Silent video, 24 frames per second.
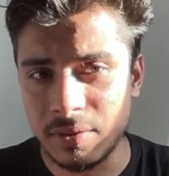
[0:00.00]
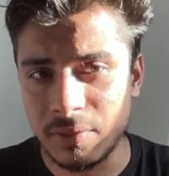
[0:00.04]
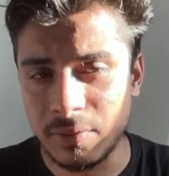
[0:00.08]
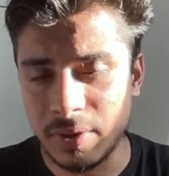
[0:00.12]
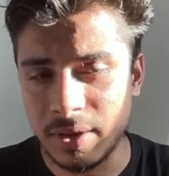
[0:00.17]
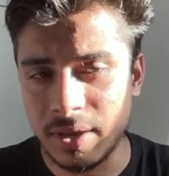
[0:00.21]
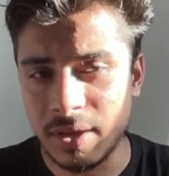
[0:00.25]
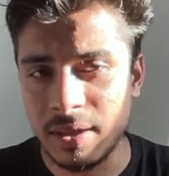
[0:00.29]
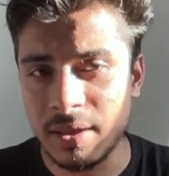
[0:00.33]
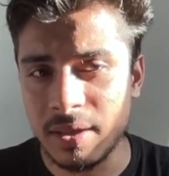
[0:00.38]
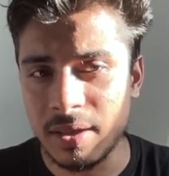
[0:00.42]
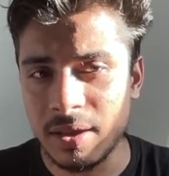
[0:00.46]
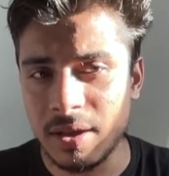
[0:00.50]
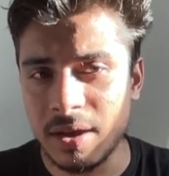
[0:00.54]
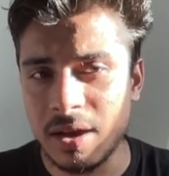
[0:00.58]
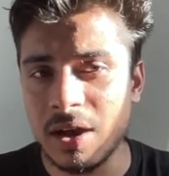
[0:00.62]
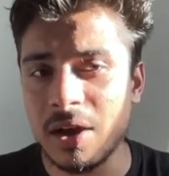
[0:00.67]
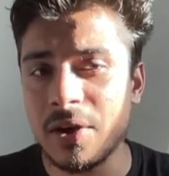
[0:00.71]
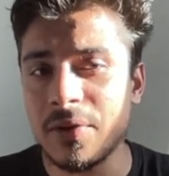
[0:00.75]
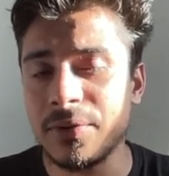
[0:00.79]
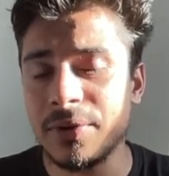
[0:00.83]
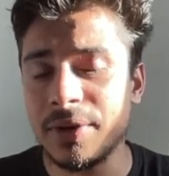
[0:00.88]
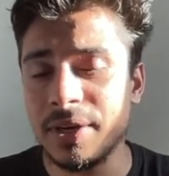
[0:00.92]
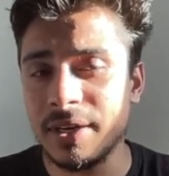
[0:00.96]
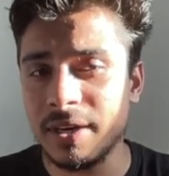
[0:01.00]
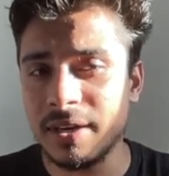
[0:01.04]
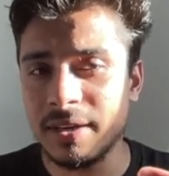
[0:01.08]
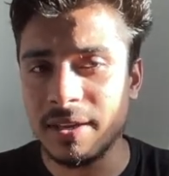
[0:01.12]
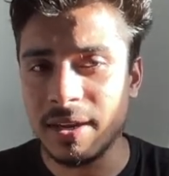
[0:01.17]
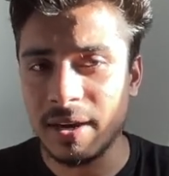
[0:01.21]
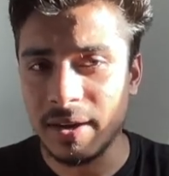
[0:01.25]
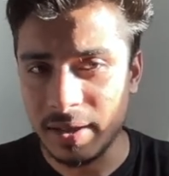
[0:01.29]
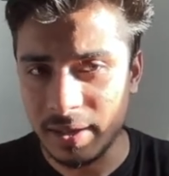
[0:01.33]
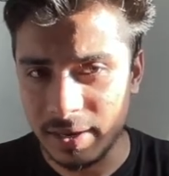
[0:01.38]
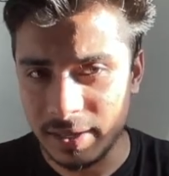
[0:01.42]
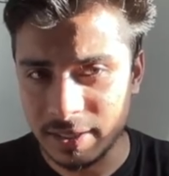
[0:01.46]
Okay, how he did
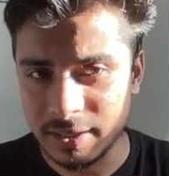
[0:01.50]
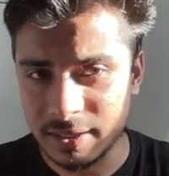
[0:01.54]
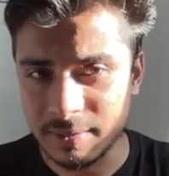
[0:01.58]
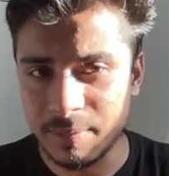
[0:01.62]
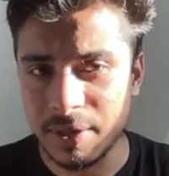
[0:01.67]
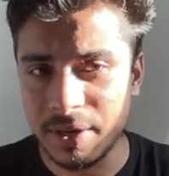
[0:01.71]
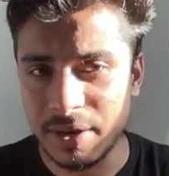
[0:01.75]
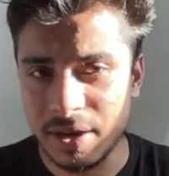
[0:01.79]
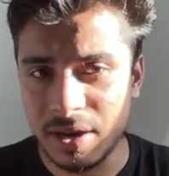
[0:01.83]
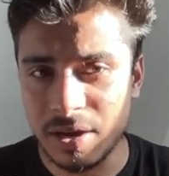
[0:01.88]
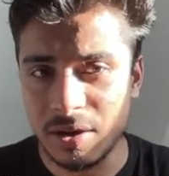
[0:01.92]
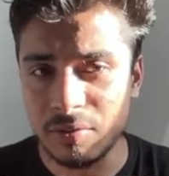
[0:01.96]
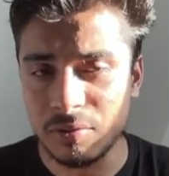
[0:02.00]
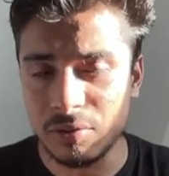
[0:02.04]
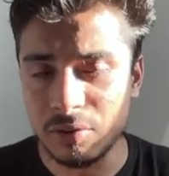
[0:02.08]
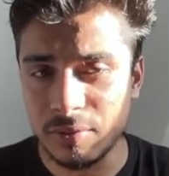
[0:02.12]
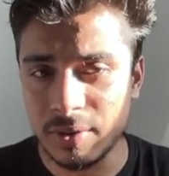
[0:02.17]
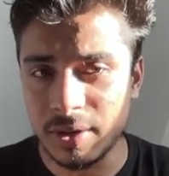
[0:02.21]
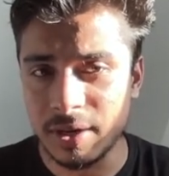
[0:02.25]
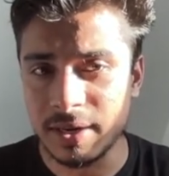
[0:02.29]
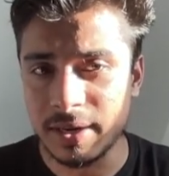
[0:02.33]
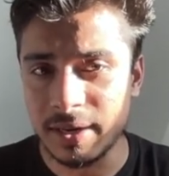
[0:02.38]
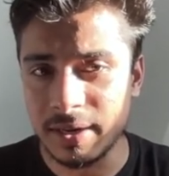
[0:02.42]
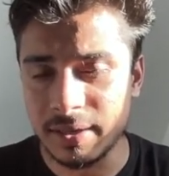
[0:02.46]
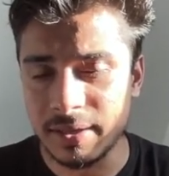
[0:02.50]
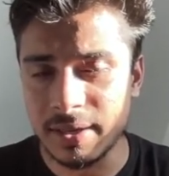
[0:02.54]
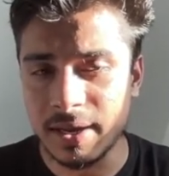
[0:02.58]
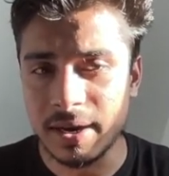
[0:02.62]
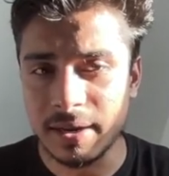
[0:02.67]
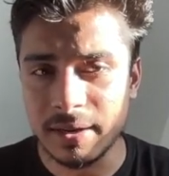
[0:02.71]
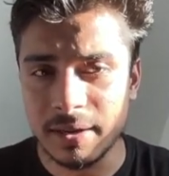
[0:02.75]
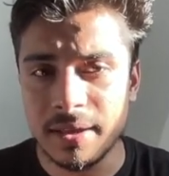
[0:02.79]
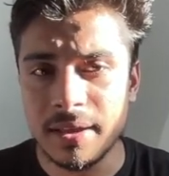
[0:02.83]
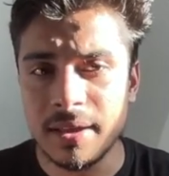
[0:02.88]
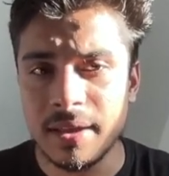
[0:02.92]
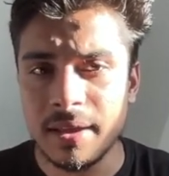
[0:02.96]
that, I'll explain how you can get
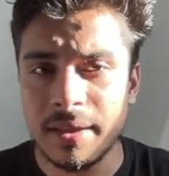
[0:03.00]
that.